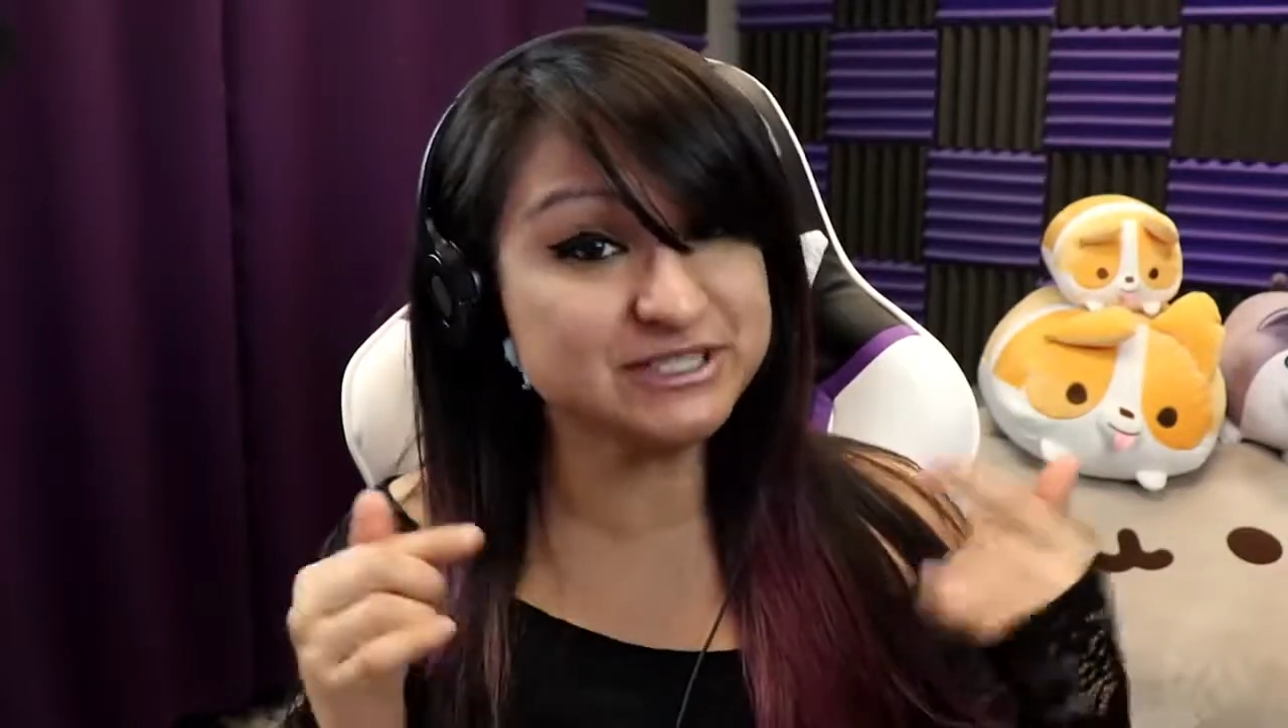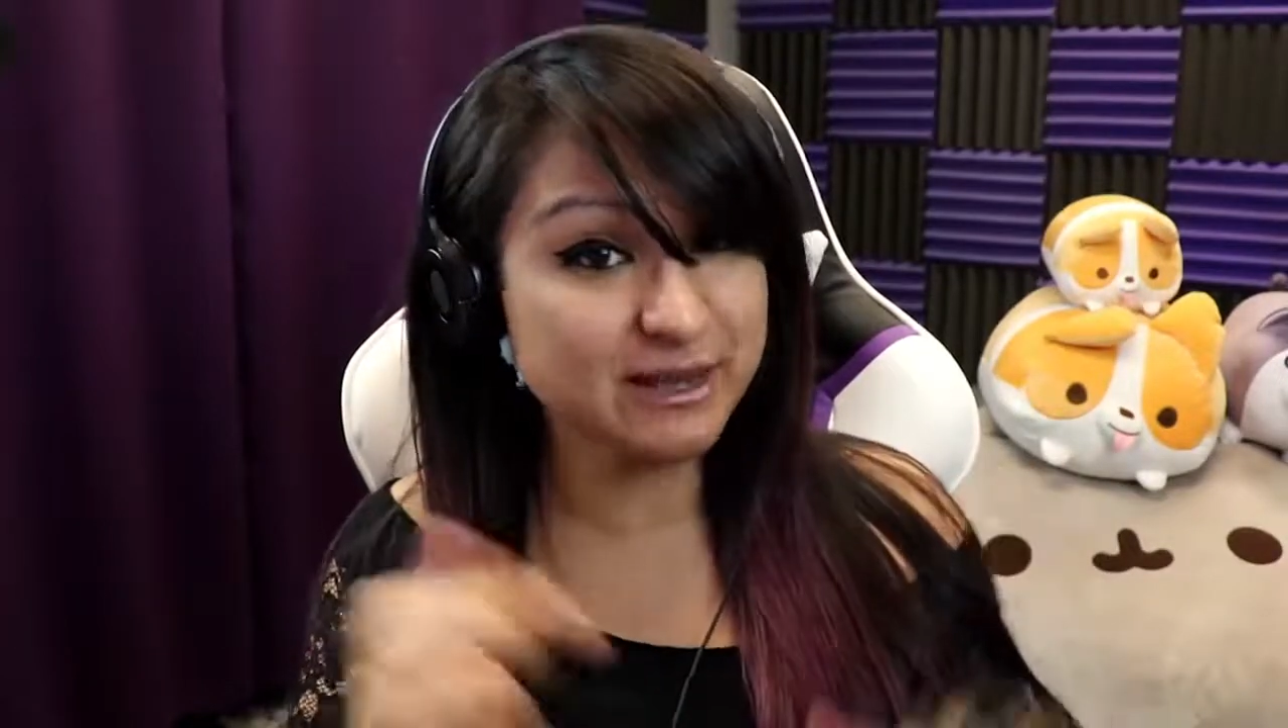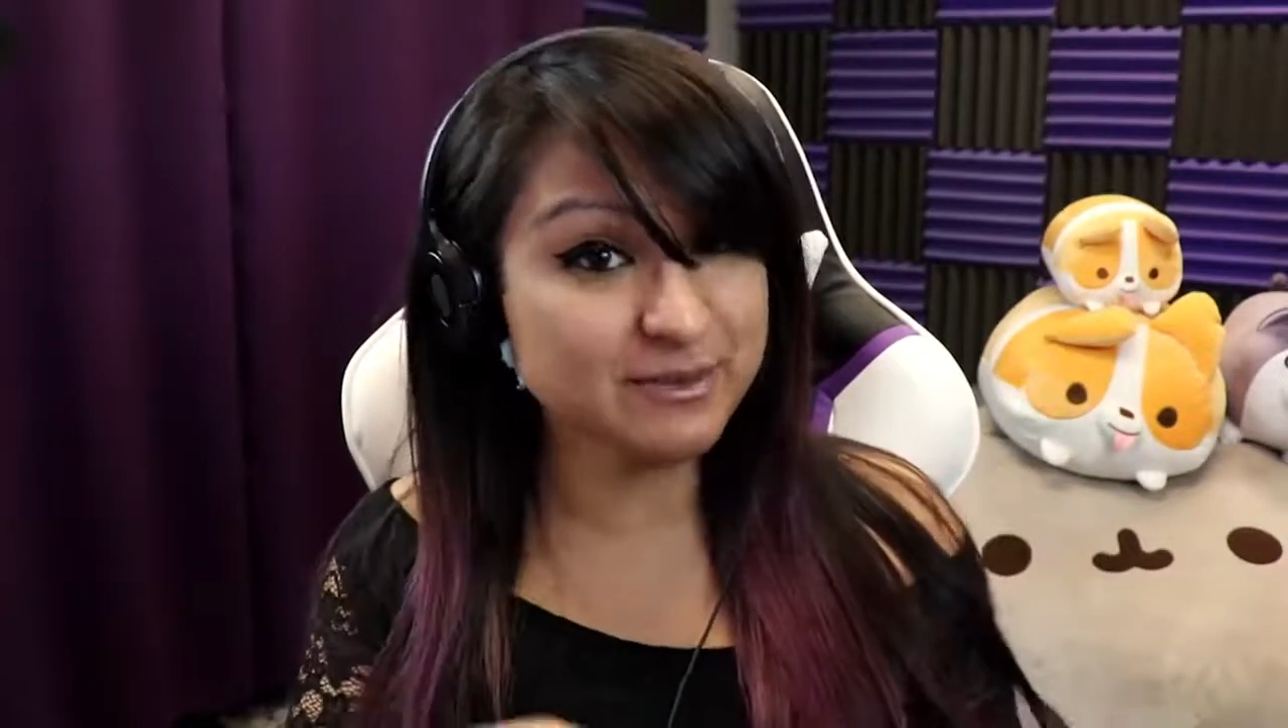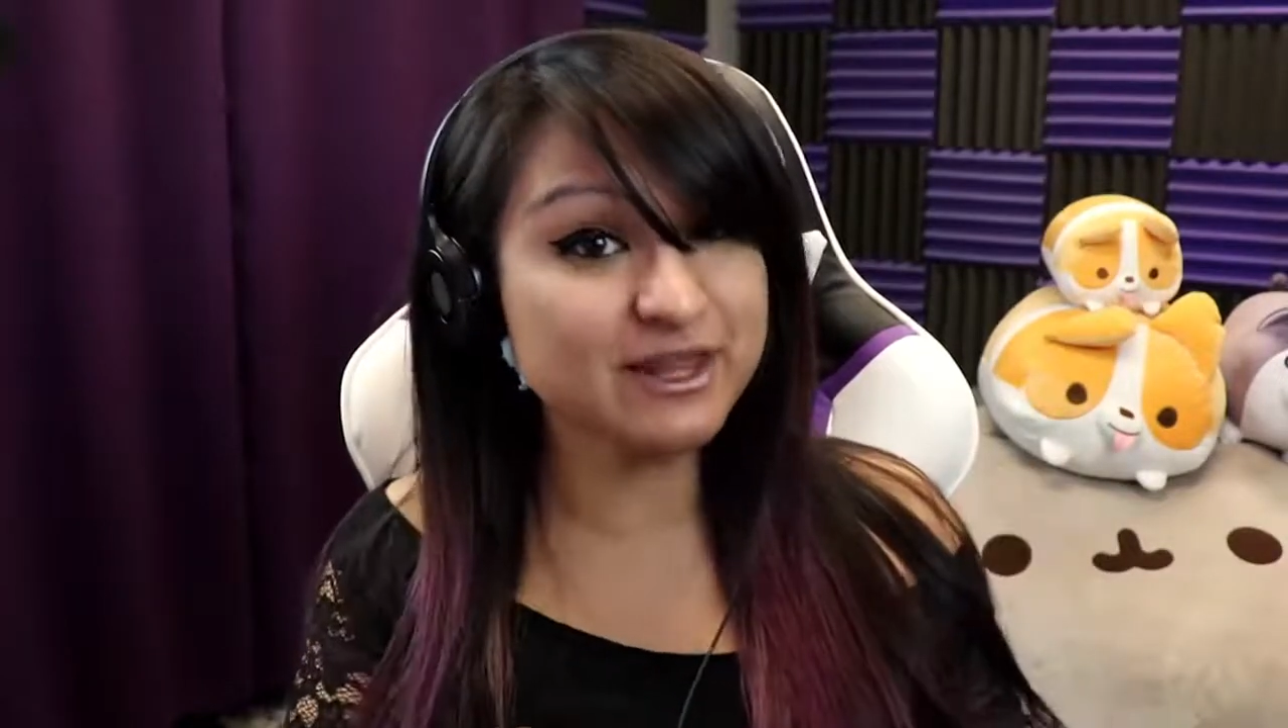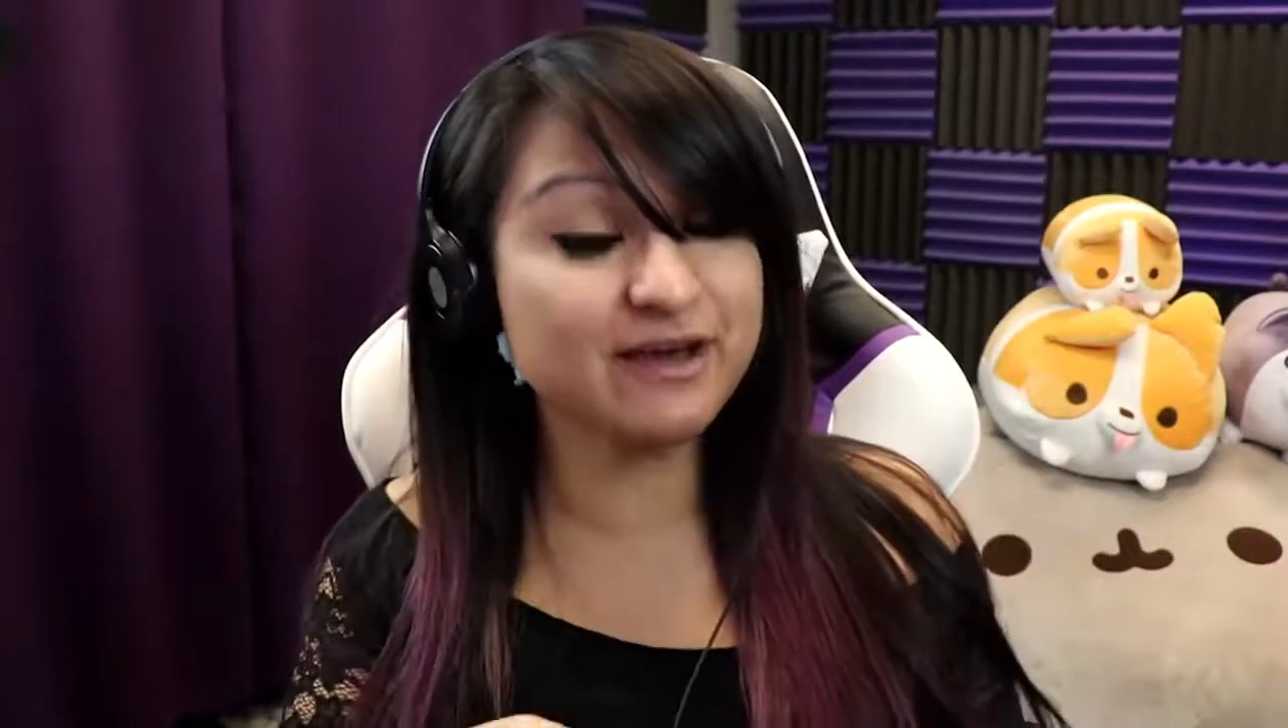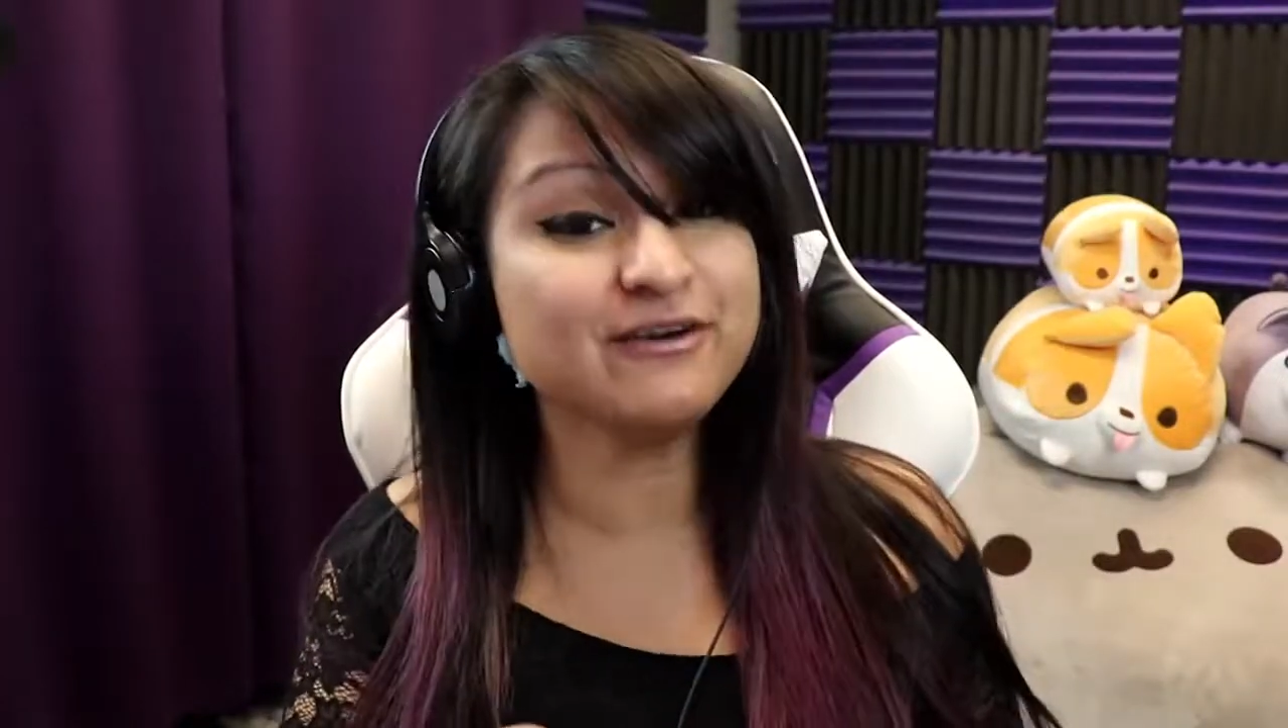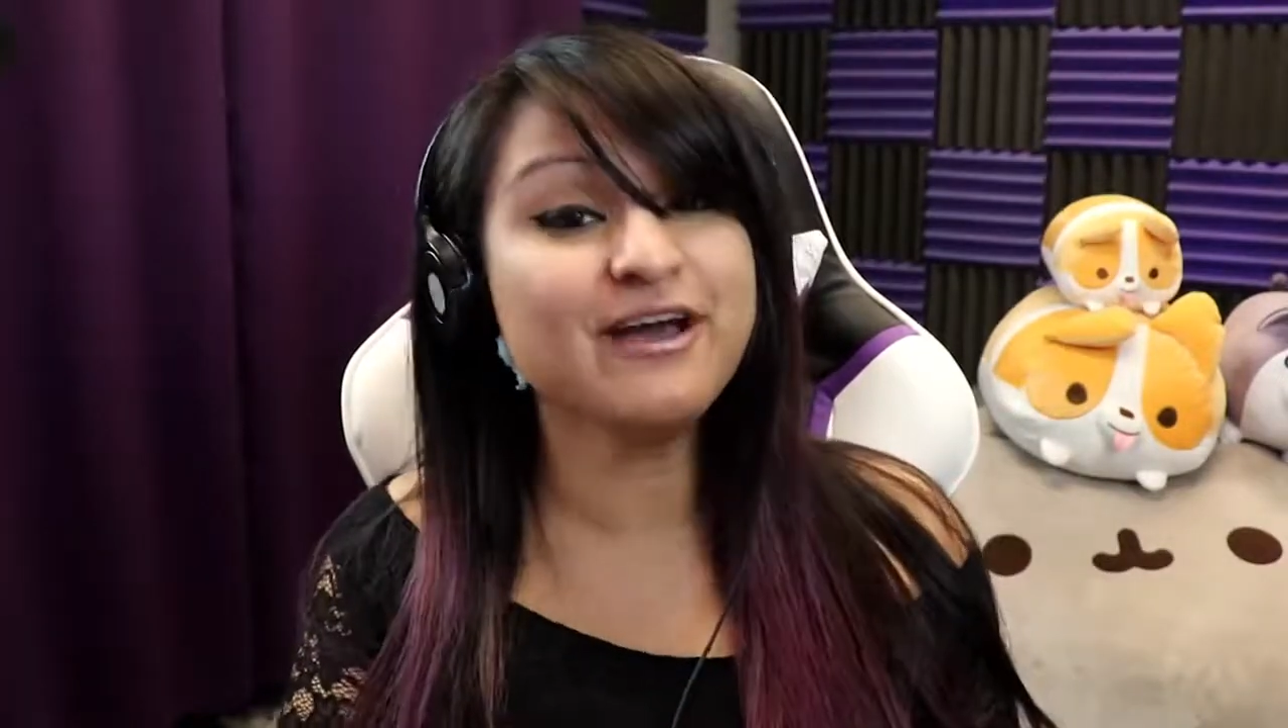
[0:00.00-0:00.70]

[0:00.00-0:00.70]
down below.